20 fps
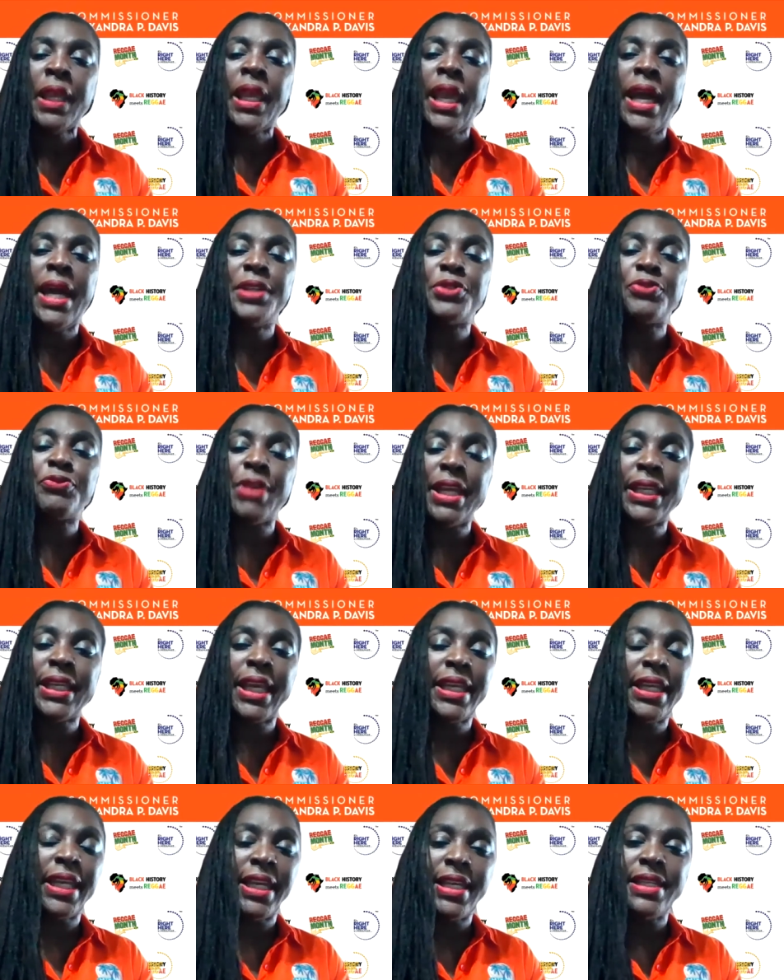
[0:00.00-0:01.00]
And
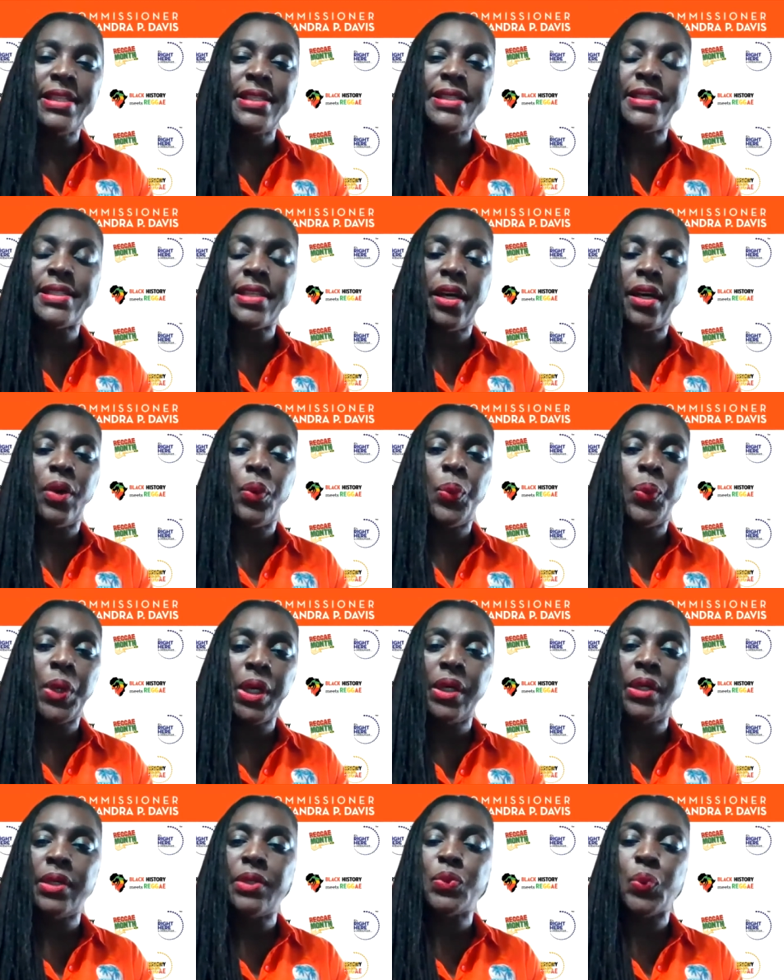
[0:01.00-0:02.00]
reggae is a
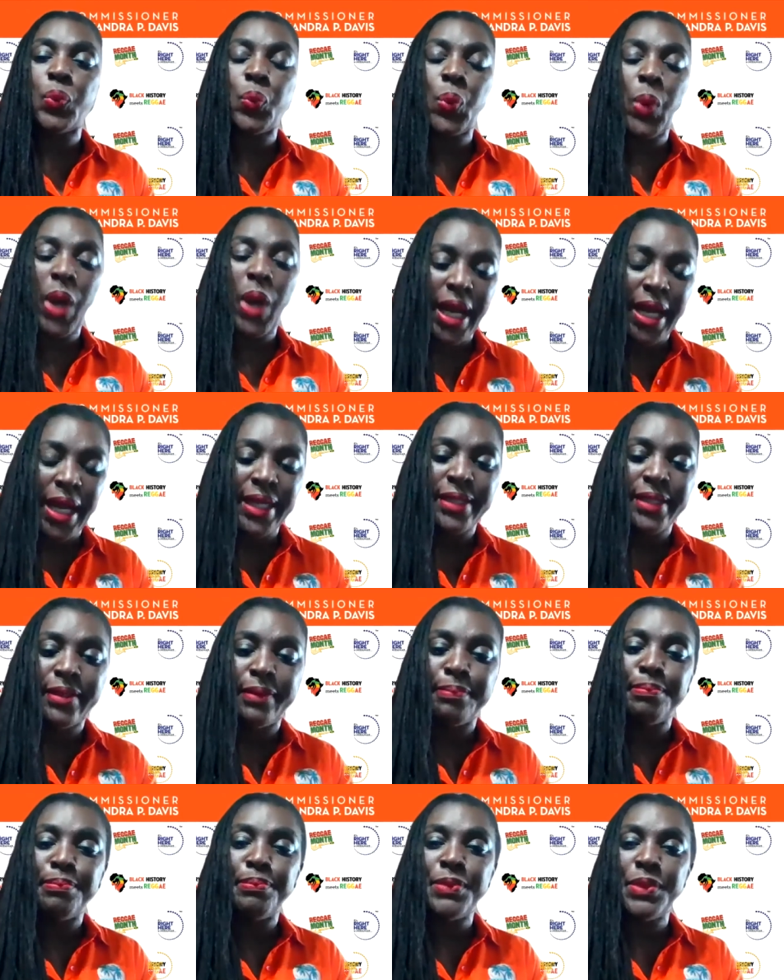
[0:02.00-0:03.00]
worldwide
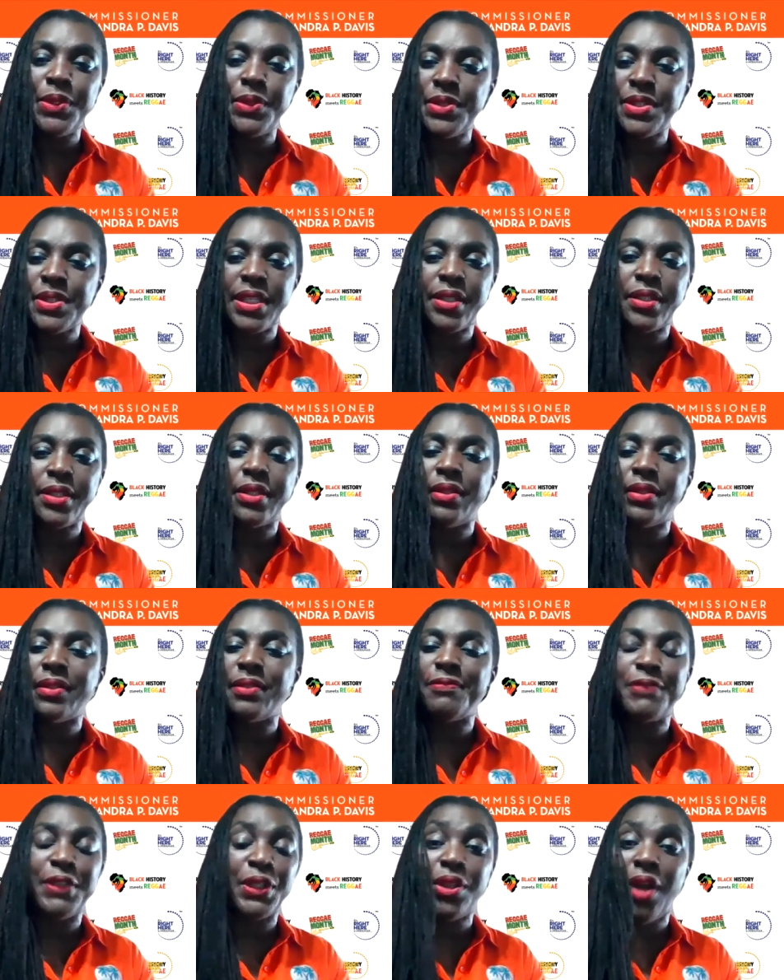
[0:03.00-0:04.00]

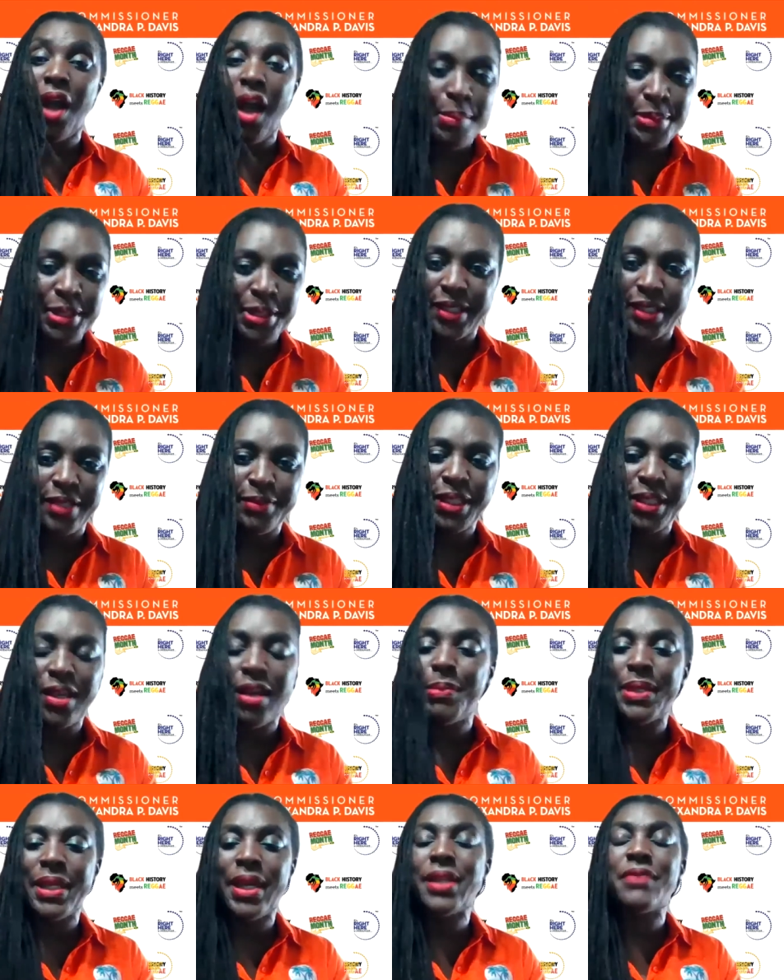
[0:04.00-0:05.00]
musical phenomenon
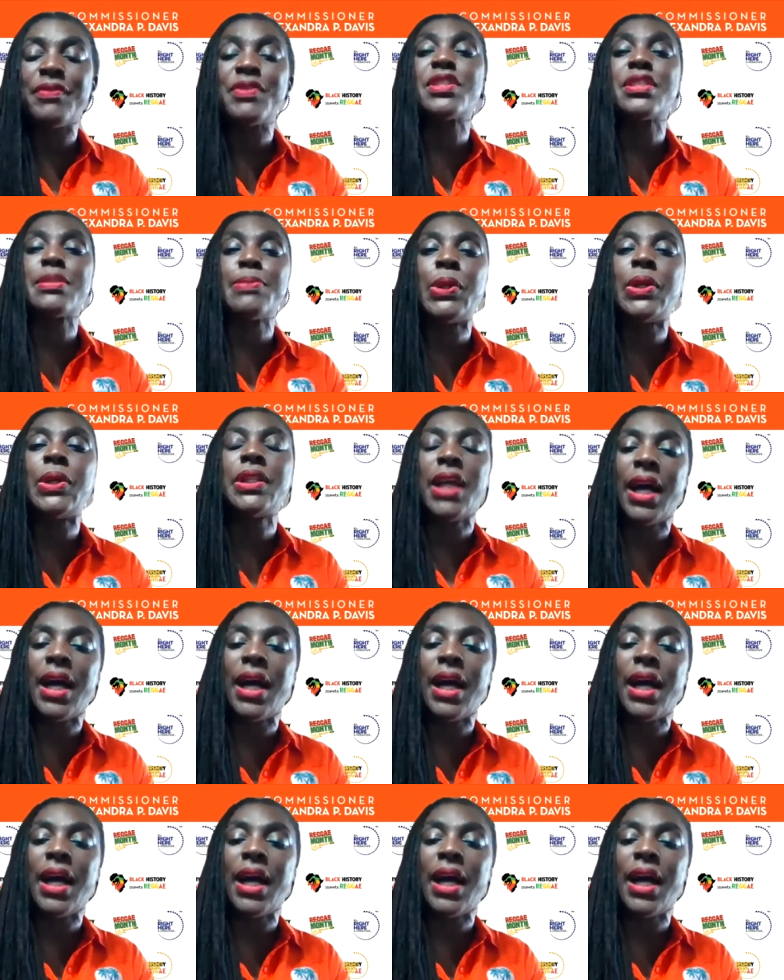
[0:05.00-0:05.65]
coming out of a small